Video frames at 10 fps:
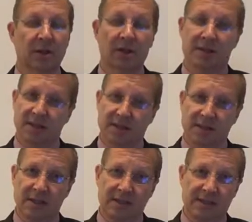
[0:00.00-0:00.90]

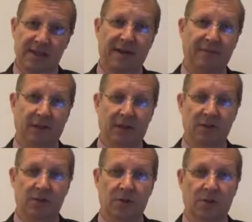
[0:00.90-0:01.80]
It's a safety
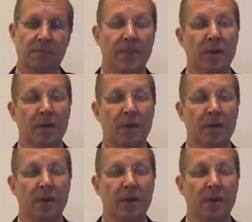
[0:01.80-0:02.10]
concern.